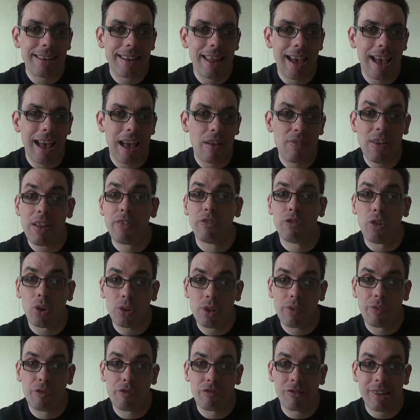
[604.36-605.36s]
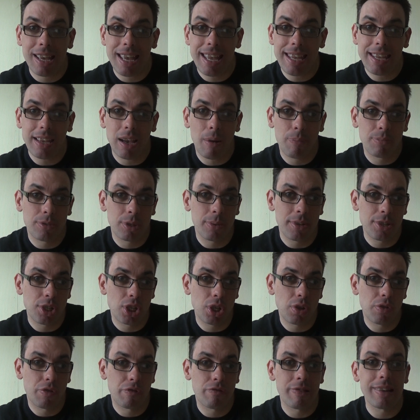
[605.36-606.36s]
then volume 3 up to
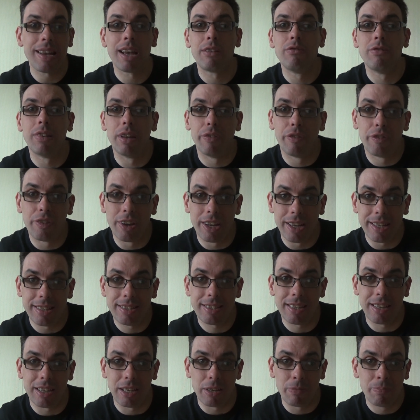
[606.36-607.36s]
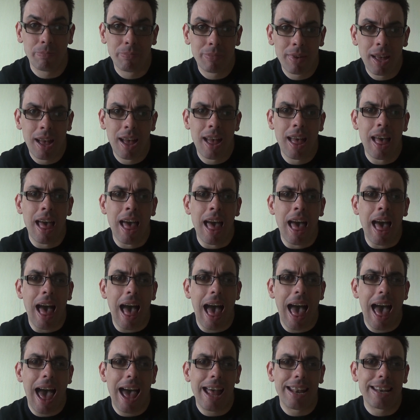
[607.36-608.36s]
issue 332.
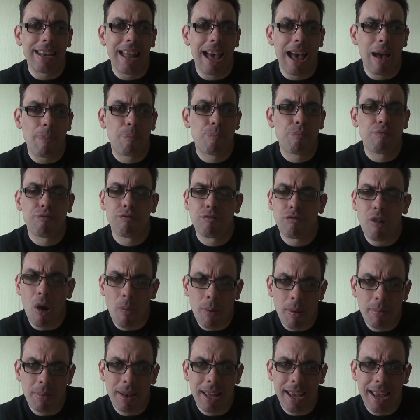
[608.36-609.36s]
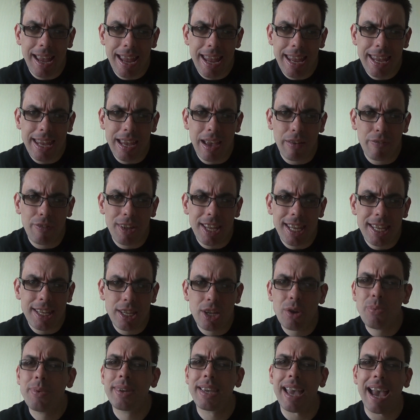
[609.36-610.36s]
And probably
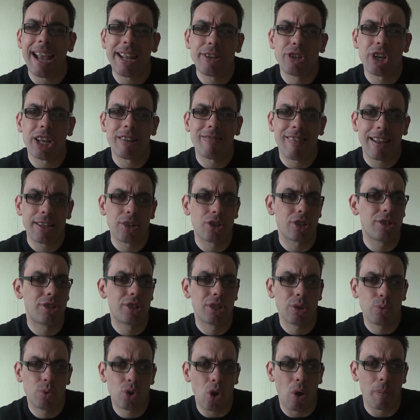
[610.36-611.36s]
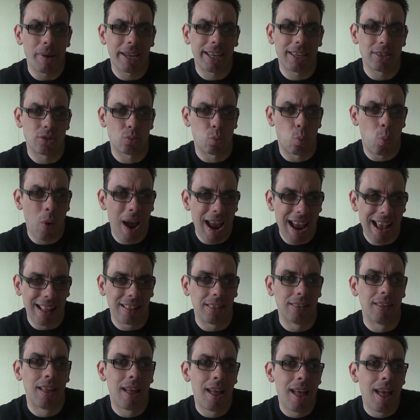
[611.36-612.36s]
the UK Generation 2 comic as
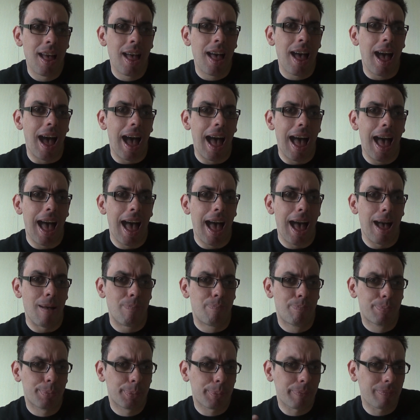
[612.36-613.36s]
well. That